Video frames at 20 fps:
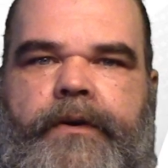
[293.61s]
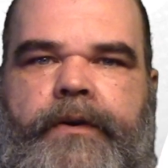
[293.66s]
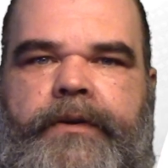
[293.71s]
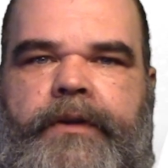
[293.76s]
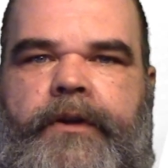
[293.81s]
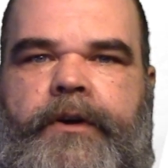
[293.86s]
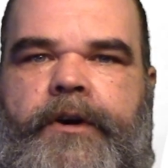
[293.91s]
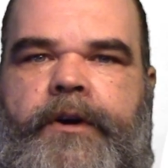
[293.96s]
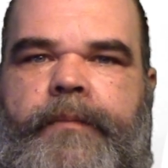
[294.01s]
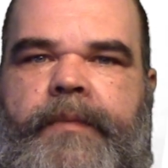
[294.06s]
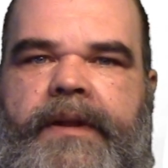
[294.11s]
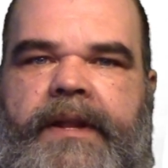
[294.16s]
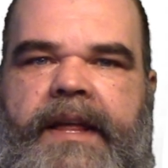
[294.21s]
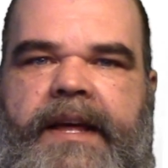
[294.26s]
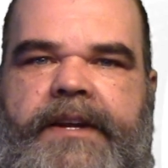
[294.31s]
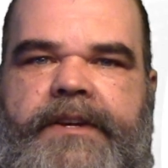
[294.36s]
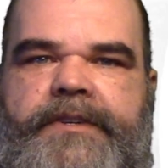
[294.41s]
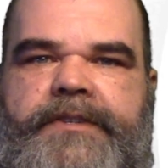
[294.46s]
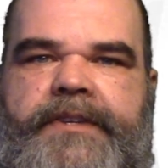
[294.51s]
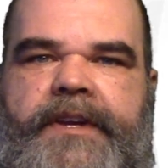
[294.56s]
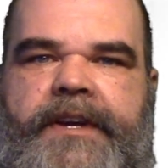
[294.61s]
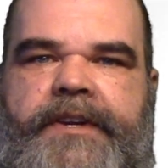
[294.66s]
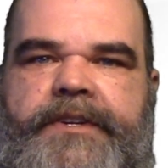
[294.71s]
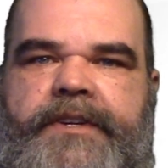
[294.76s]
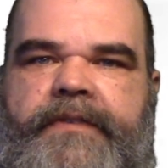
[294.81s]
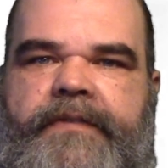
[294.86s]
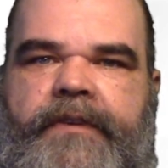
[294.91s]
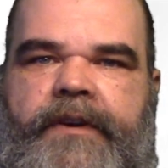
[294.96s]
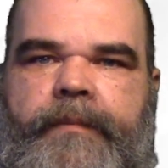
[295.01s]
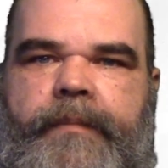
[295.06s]
Oklahoma
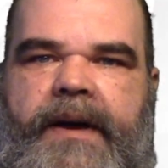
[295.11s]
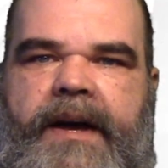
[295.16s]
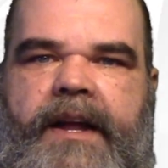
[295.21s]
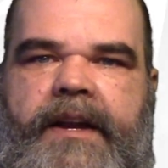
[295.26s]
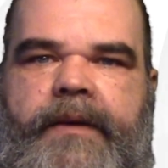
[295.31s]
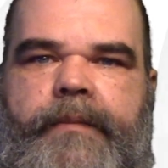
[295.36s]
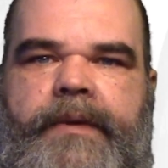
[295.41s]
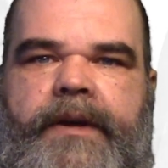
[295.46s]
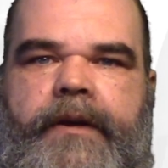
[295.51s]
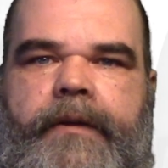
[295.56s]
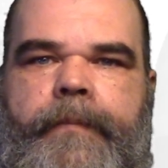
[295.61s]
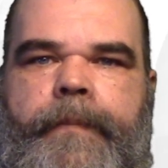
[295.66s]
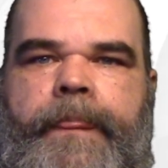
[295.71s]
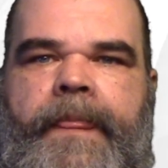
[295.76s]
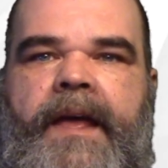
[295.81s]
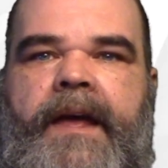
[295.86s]
legislature for a monument